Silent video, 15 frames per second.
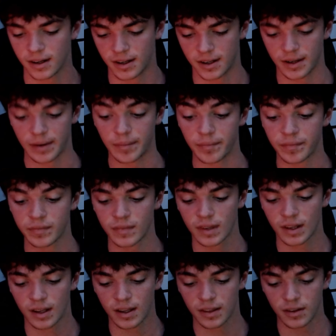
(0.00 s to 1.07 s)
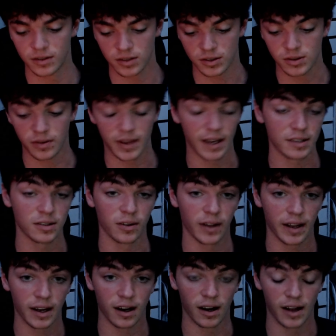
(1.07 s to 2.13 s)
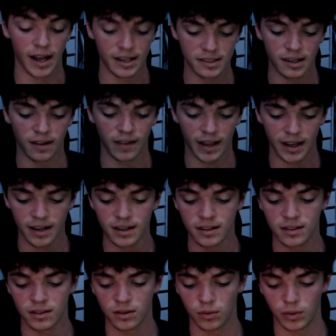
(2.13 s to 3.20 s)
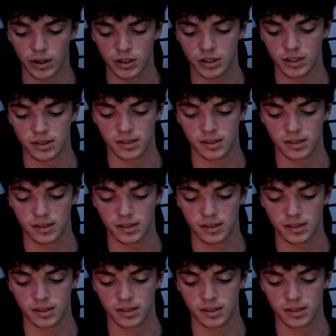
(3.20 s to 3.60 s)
There's also the SLA, which is